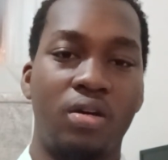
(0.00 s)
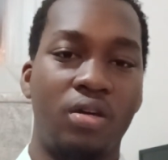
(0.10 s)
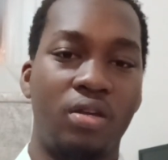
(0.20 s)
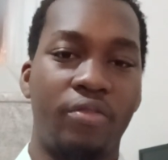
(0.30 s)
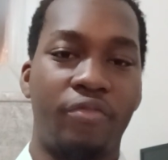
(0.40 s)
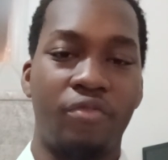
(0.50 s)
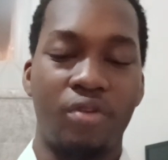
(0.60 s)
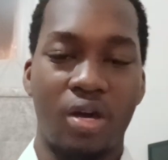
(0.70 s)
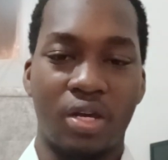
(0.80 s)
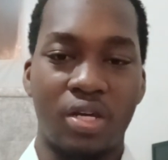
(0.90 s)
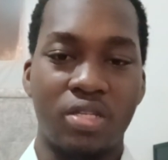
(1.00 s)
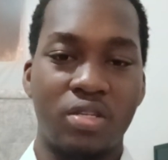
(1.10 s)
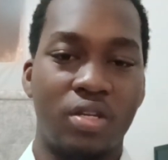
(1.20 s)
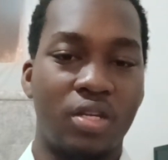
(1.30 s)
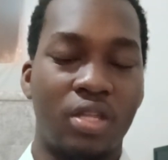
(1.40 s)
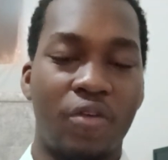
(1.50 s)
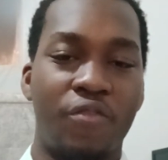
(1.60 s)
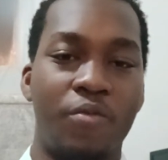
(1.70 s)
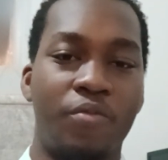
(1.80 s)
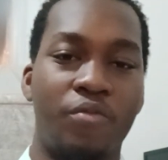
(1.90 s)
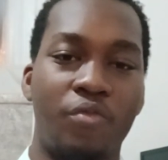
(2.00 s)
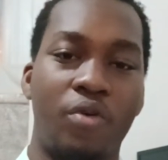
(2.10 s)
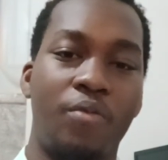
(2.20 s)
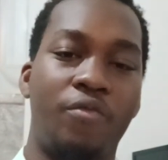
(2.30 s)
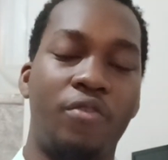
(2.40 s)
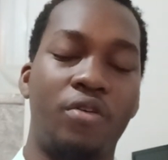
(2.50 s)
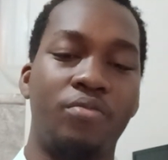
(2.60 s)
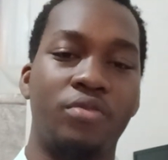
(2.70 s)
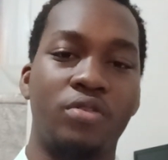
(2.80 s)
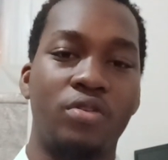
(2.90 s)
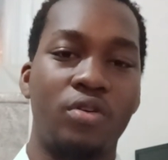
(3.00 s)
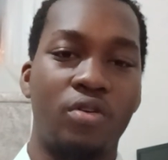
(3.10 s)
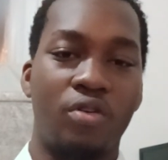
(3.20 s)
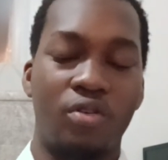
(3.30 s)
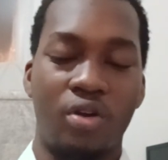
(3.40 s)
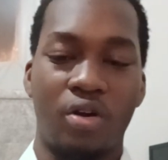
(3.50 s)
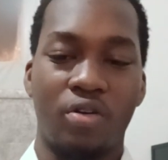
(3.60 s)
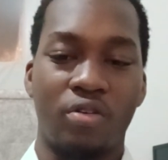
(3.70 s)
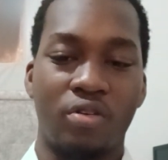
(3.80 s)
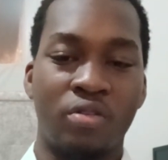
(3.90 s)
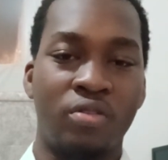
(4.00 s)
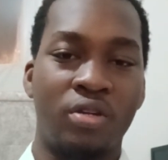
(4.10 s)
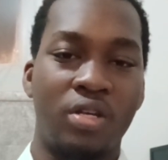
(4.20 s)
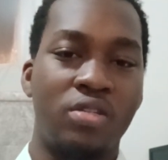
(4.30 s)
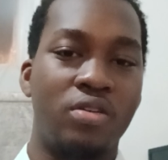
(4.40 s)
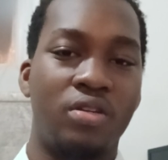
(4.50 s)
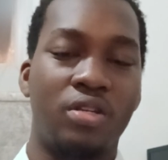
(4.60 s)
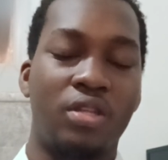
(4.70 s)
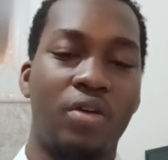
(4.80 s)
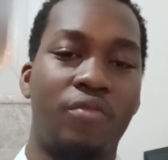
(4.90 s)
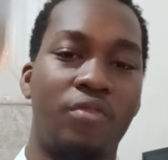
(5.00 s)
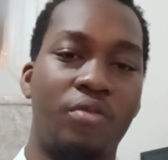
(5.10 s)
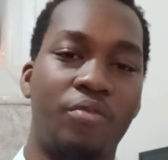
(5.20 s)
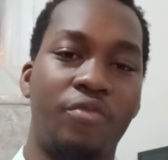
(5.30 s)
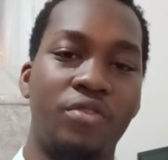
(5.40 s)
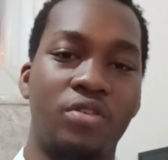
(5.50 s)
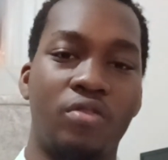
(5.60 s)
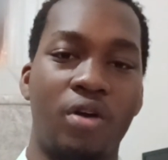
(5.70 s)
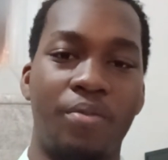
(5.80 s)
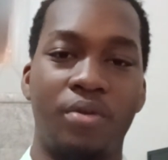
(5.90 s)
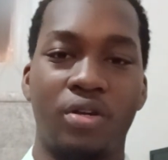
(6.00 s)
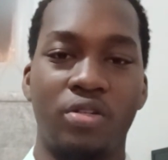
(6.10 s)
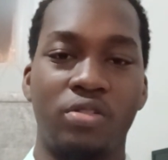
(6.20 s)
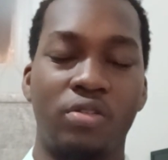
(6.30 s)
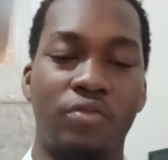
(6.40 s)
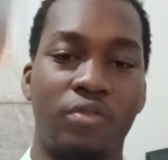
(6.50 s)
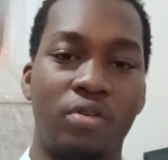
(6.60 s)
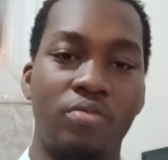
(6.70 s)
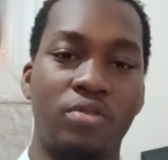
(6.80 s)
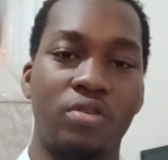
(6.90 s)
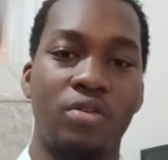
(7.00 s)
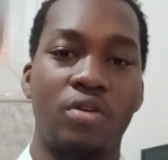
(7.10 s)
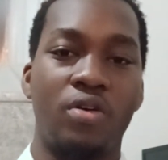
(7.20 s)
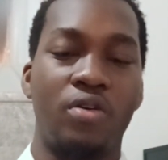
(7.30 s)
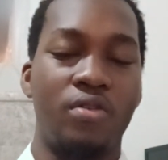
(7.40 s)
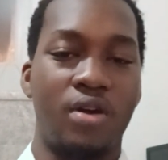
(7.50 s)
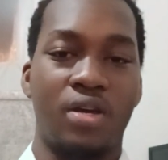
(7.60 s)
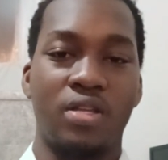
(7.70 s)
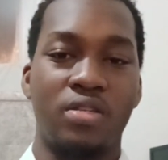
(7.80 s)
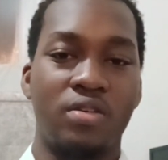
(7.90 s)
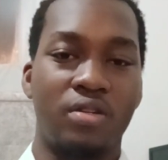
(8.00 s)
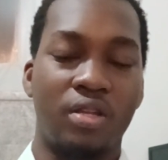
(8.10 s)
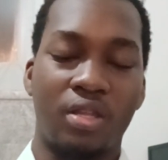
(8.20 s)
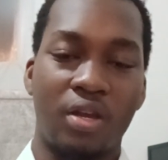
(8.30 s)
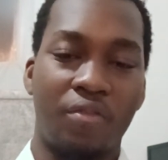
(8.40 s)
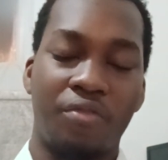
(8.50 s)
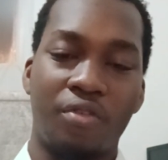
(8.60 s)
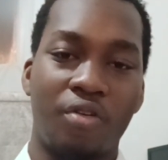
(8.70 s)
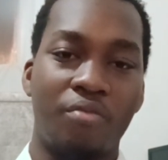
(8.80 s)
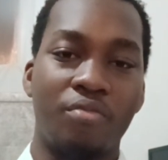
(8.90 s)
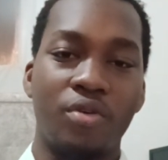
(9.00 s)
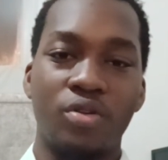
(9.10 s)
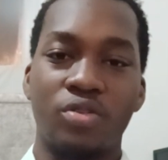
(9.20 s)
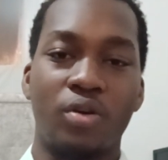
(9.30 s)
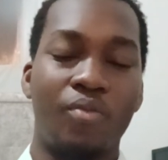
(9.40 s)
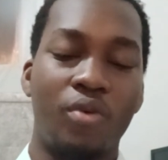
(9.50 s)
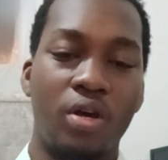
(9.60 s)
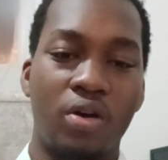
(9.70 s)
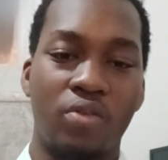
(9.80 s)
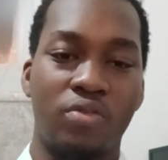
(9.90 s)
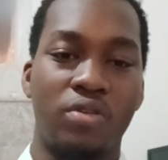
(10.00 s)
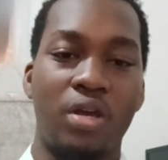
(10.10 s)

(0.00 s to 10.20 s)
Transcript: if you are getting your data from web forms, or you are getting your data from physical application forms, or you are getting your data from somewhere else,